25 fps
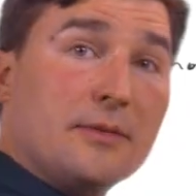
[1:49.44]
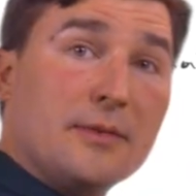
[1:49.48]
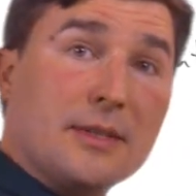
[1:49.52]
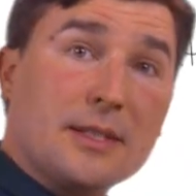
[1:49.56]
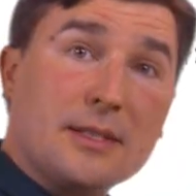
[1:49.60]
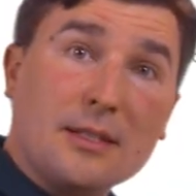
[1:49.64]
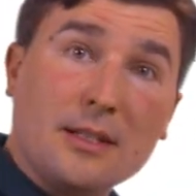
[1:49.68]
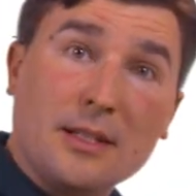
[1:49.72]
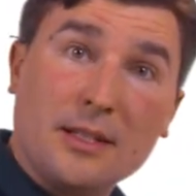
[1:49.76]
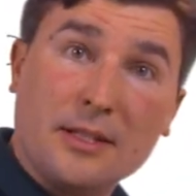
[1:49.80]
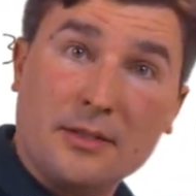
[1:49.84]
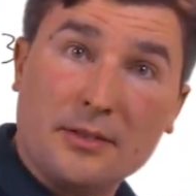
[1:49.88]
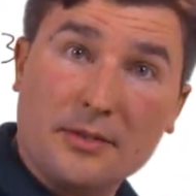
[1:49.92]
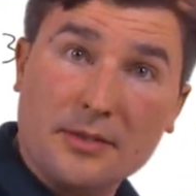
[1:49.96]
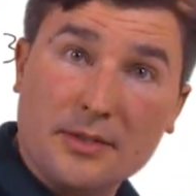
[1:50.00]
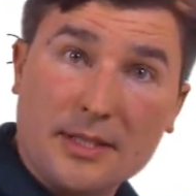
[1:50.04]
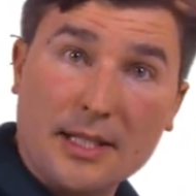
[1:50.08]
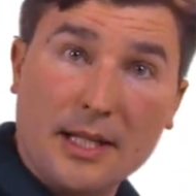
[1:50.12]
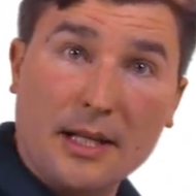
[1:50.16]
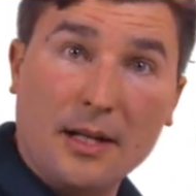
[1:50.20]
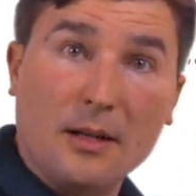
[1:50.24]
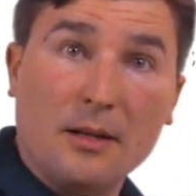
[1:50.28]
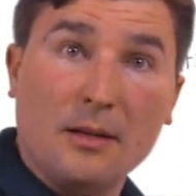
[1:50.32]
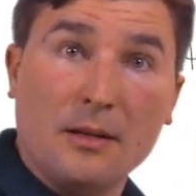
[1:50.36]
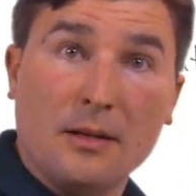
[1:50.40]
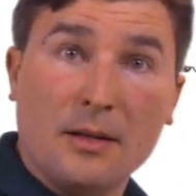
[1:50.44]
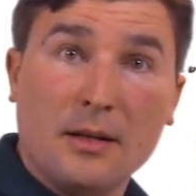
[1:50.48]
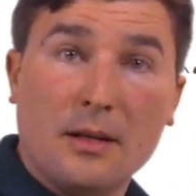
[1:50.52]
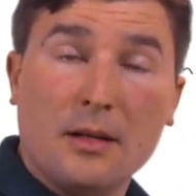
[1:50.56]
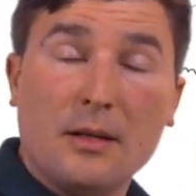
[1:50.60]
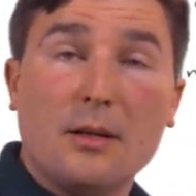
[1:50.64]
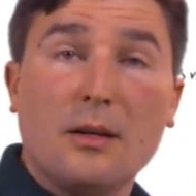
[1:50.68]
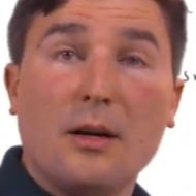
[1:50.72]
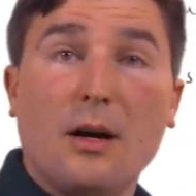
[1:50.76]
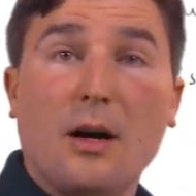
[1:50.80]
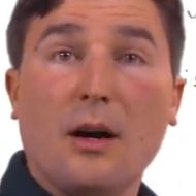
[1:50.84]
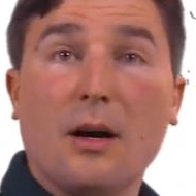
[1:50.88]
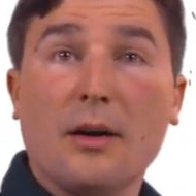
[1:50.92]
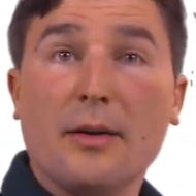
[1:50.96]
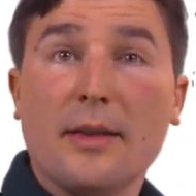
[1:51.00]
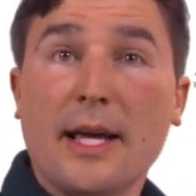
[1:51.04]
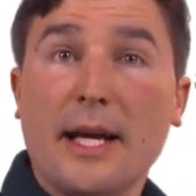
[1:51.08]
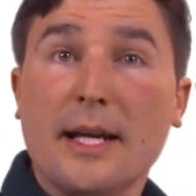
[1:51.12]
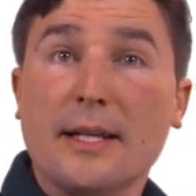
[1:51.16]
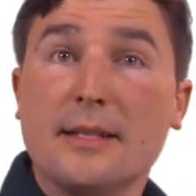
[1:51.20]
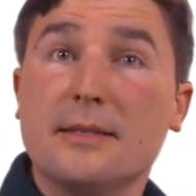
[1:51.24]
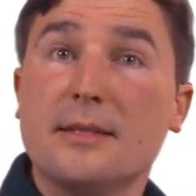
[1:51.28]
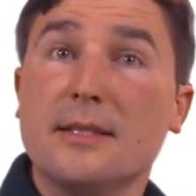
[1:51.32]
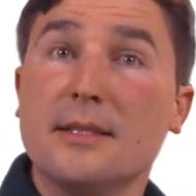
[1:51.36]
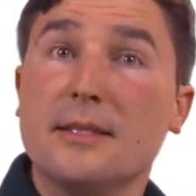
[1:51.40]
of the cylindrical cell are
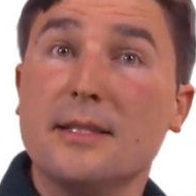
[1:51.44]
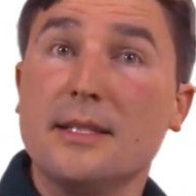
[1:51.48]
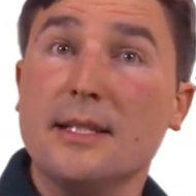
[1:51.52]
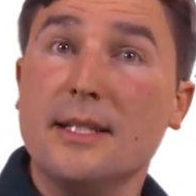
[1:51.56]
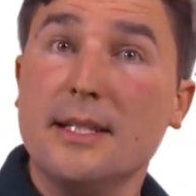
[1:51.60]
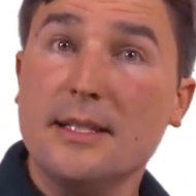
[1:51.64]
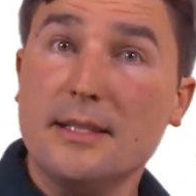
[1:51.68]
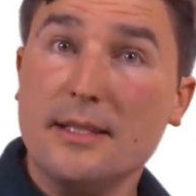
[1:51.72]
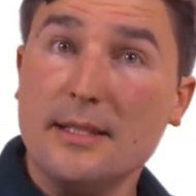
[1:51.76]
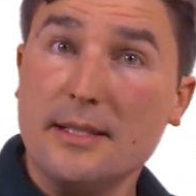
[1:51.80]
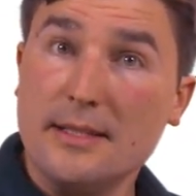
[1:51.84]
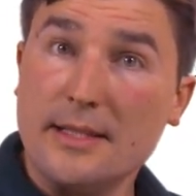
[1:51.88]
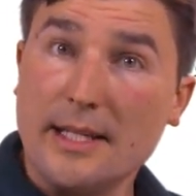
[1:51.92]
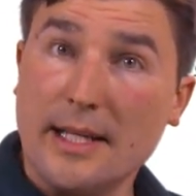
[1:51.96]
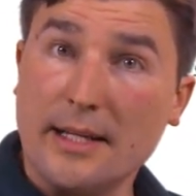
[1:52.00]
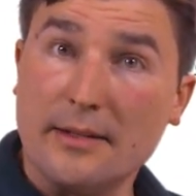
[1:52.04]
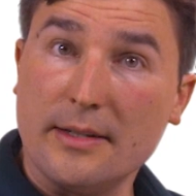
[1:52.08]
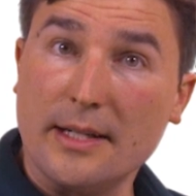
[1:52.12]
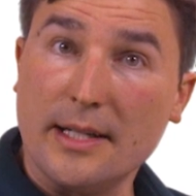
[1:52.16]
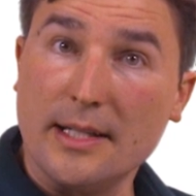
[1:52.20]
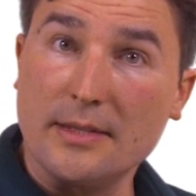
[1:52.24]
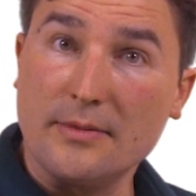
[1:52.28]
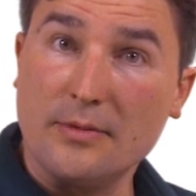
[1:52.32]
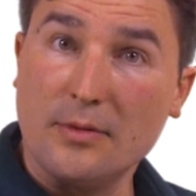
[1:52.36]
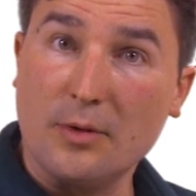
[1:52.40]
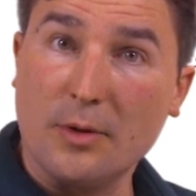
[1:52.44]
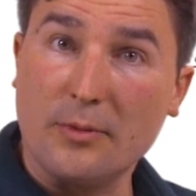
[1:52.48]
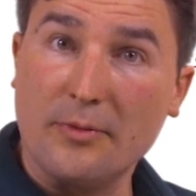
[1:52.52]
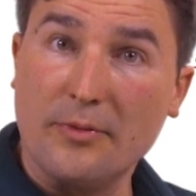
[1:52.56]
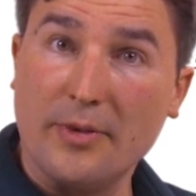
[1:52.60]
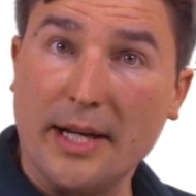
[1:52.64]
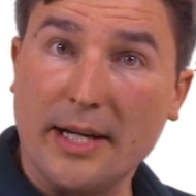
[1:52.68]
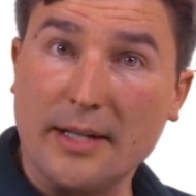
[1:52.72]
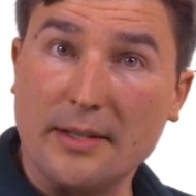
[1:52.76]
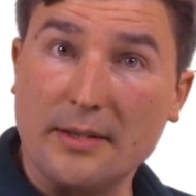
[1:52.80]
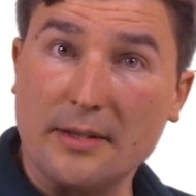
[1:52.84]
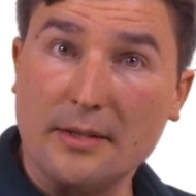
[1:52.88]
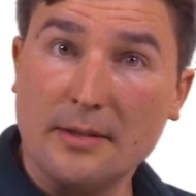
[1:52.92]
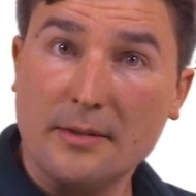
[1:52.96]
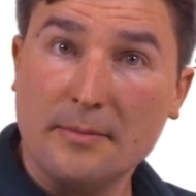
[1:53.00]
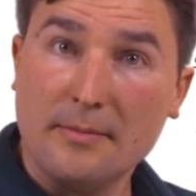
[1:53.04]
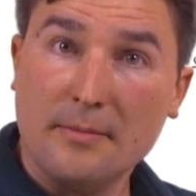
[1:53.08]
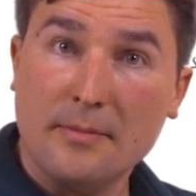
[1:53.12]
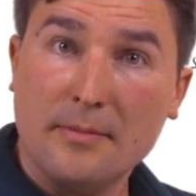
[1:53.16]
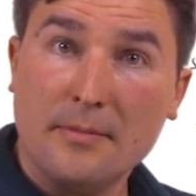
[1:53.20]
that since it is a standardized form factor,